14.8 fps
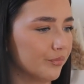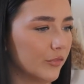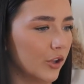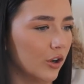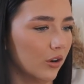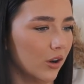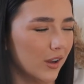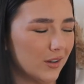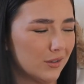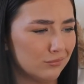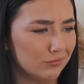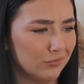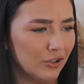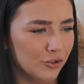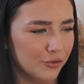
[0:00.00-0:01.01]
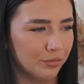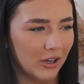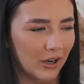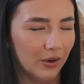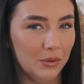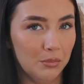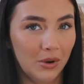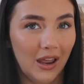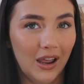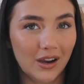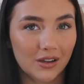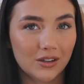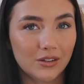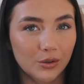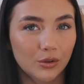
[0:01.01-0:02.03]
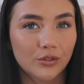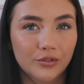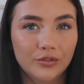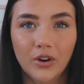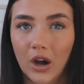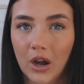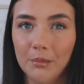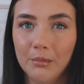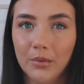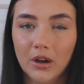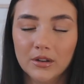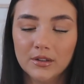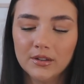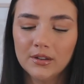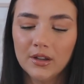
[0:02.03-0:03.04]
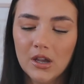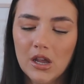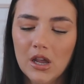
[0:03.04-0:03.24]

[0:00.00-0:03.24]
you know, like those browny black sort of vibe buttons.